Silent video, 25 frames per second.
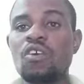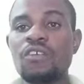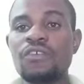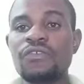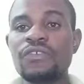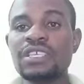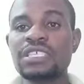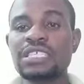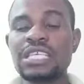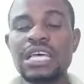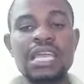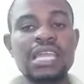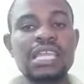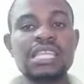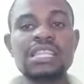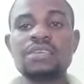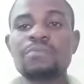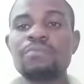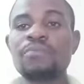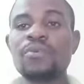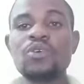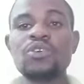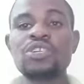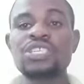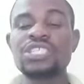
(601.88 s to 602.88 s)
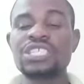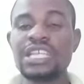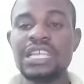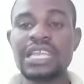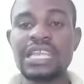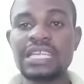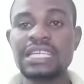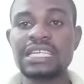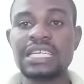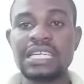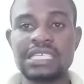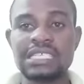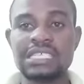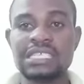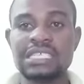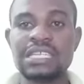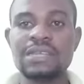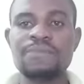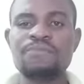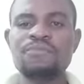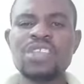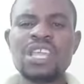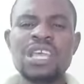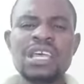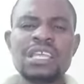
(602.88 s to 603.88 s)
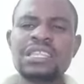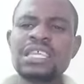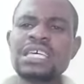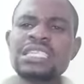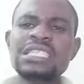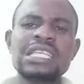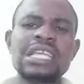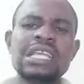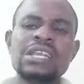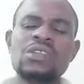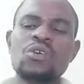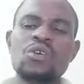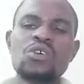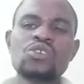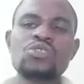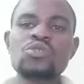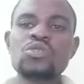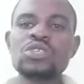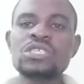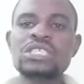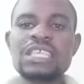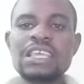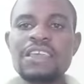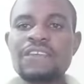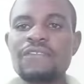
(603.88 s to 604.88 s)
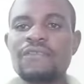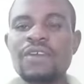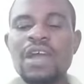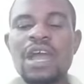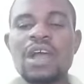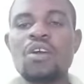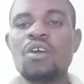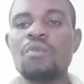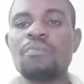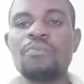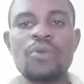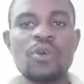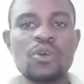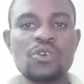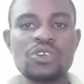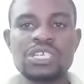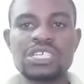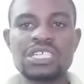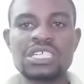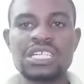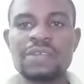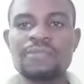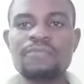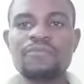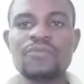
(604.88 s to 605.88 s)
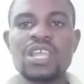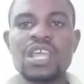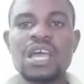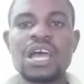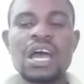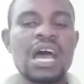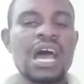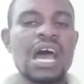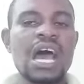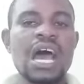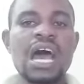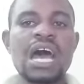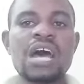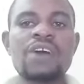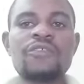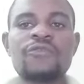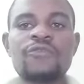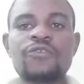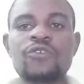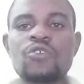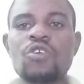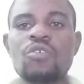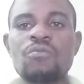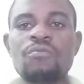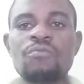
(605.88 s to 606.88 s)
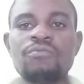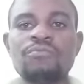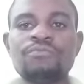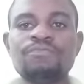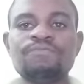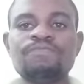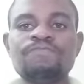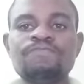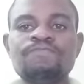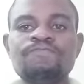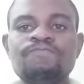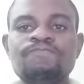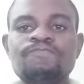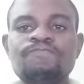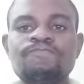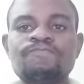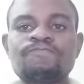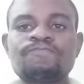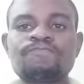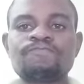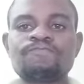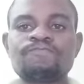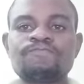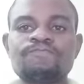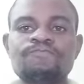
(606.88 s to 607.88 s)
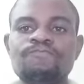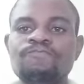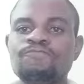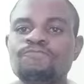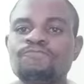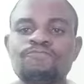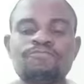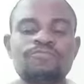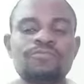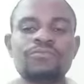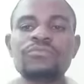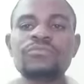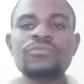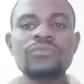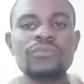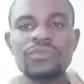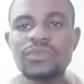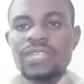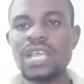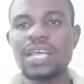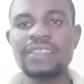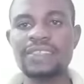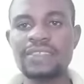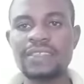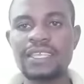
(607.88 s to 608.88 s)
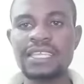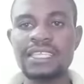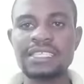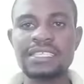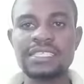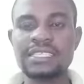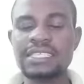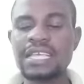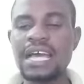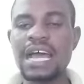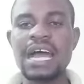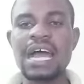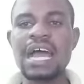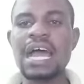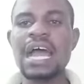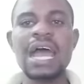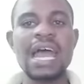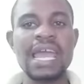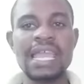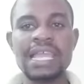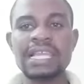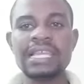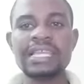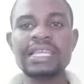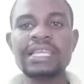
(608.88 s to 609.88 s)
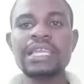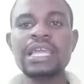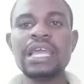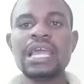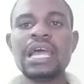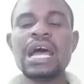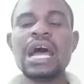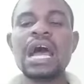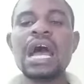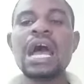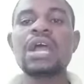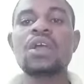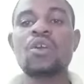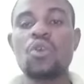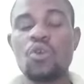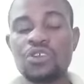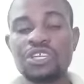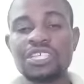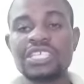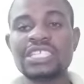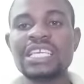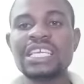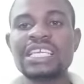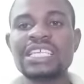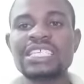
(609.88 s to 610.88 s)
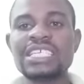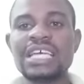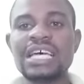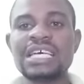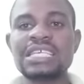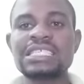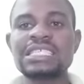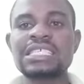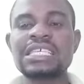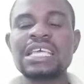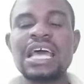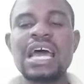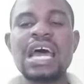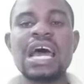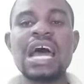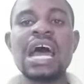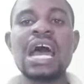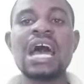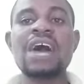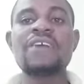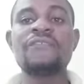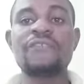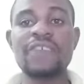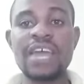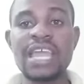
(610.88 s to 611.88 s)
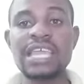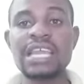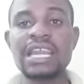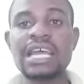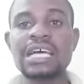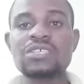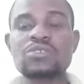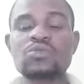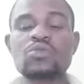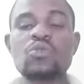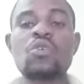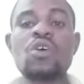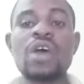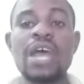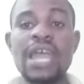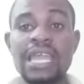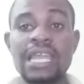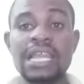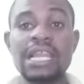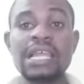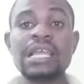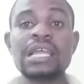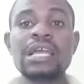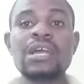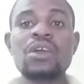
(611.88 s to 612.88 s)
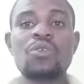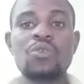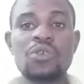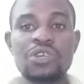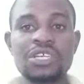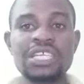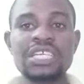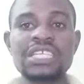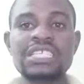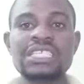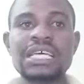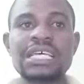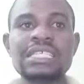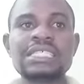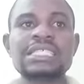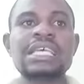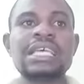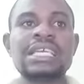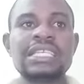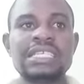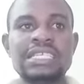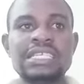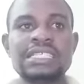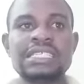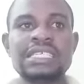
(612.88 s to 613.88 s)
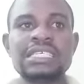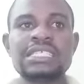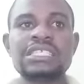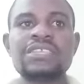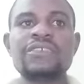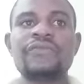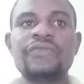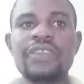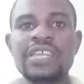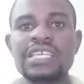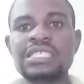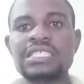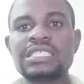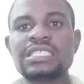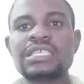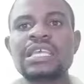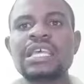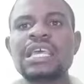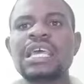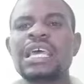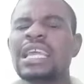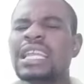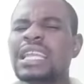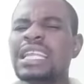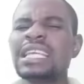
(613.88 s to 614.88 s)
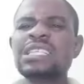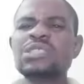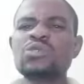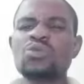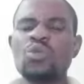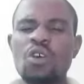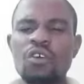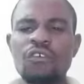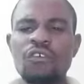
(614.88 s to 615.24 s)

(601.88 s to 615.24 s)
officer in the poultry industry, that can also save our poultry from this highly contagious virus or highly contagious disease. First, let's